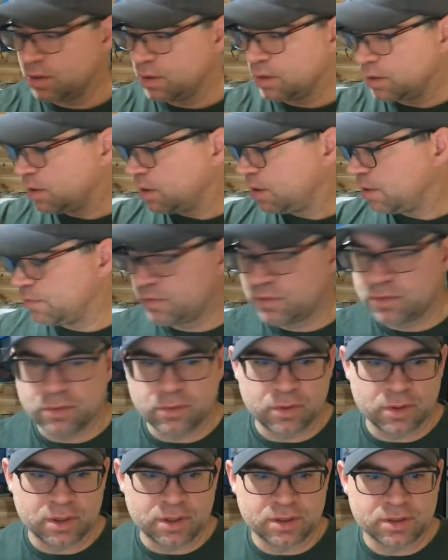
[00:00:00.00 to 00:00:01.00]
have
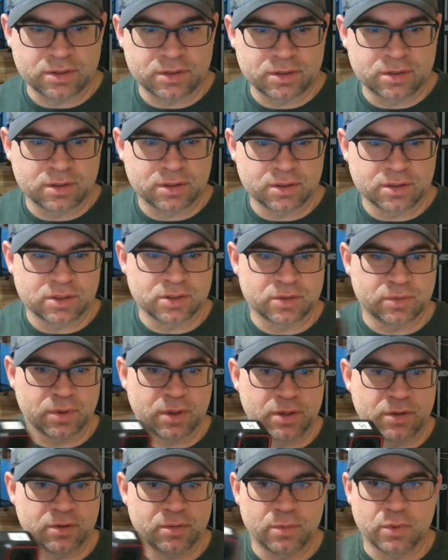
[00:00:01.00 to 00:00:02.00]
two of these. This is
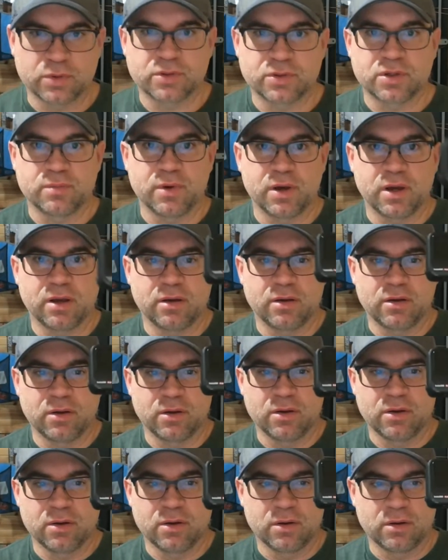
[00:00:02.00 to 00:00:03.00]
where I do most of my
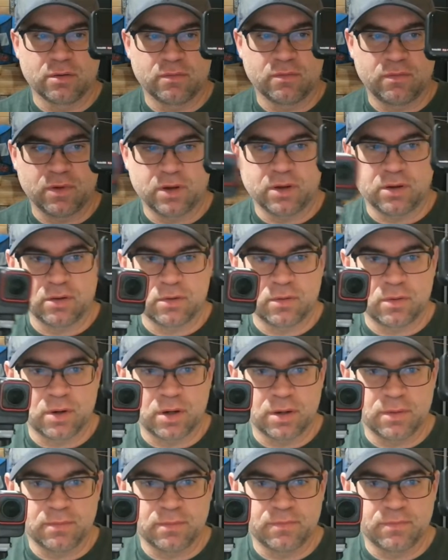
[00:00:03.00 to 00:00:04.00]
video
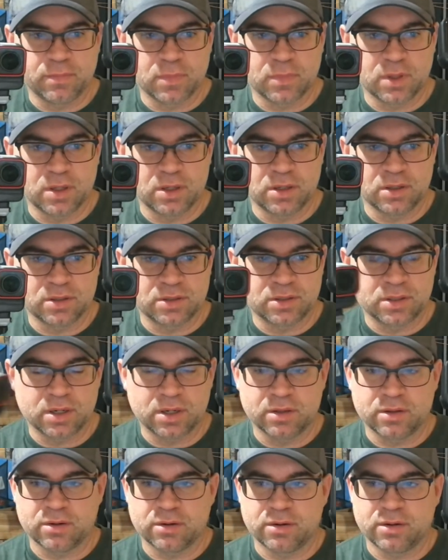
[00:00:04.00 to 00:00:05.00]
on. Is
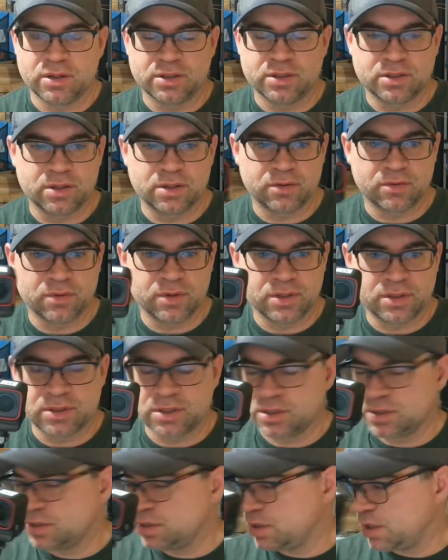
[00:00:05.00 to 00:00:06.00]
they're
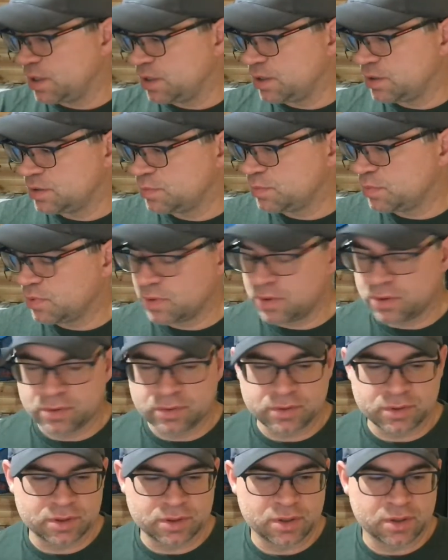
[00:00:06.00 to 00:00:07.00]
Insta360 Ace
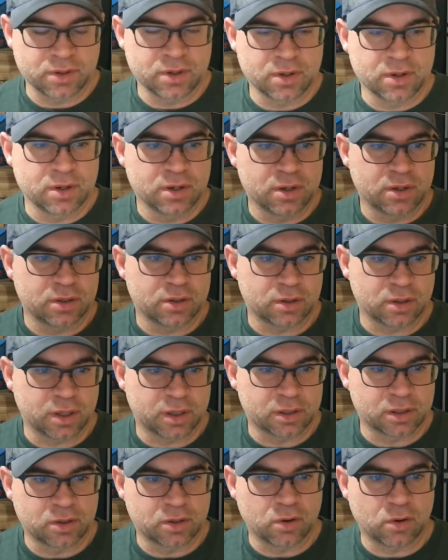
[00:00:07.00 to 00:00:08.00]
Pros. They're
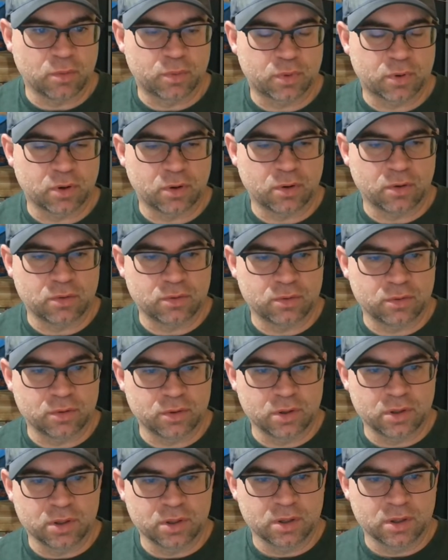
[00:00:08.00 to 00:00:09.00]
like a GoPro
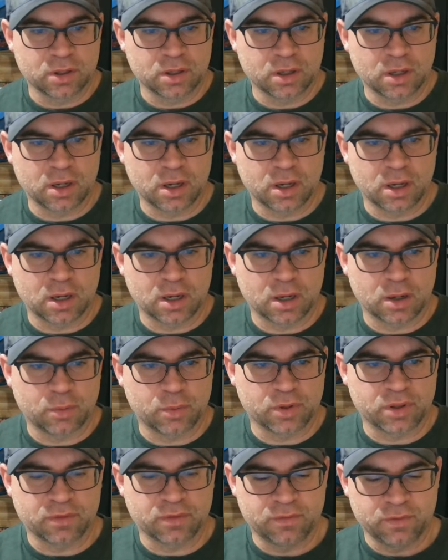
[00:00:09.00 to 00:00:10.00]

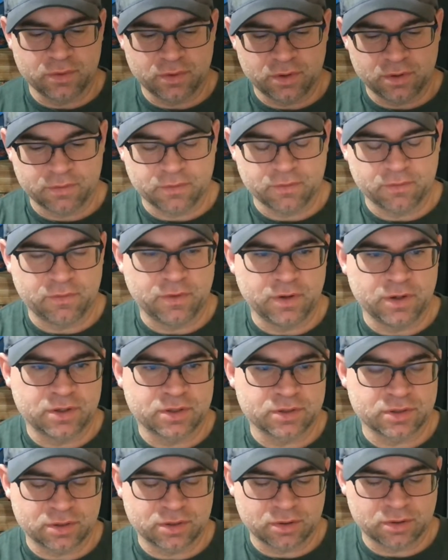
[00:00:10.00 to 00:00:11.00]
with a few different
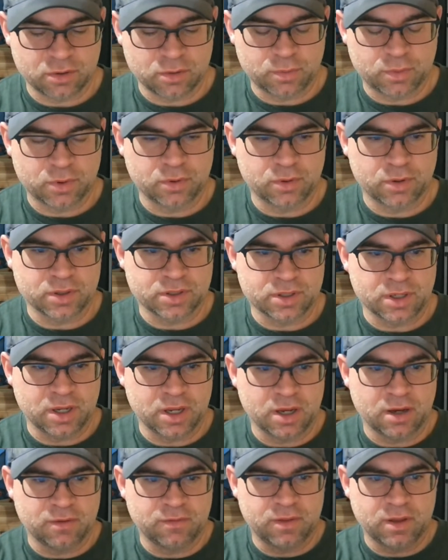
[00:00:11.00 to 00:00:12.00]
features the GoPro
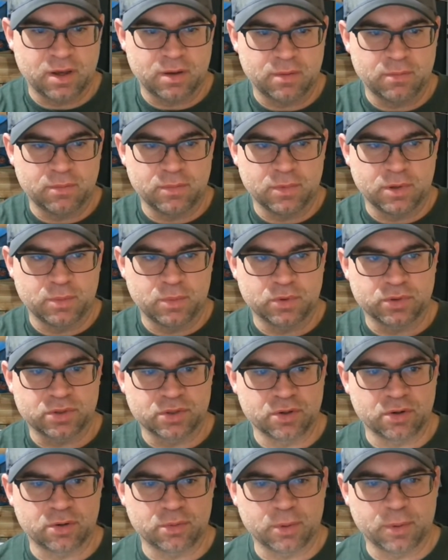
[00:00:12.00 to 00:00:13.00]
doesn't have. That the
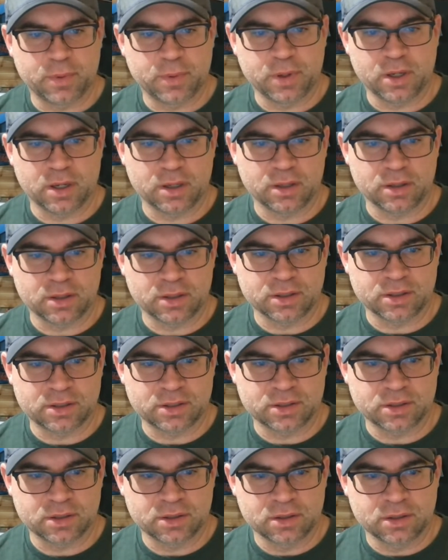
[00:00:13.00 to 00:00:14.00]
most notable being
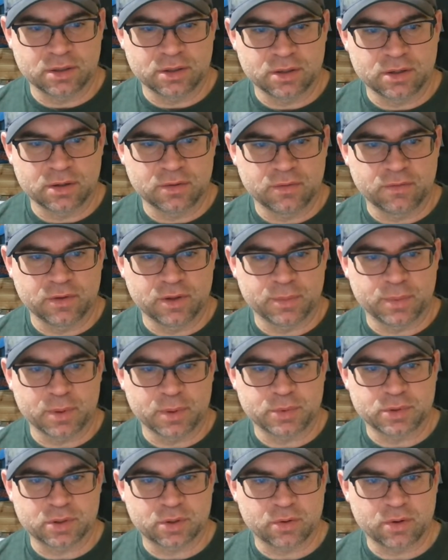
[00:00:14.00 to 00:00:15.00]
this flip
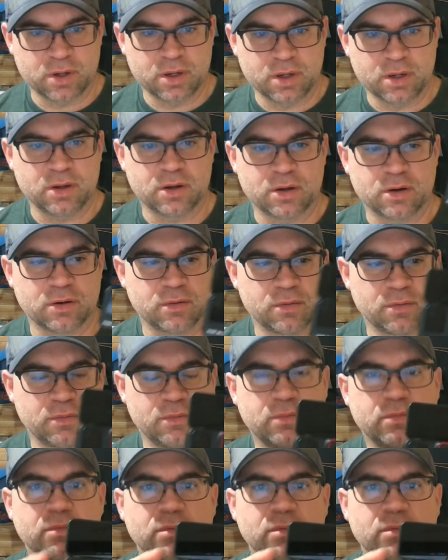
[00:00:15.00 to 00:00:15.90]
up screen here,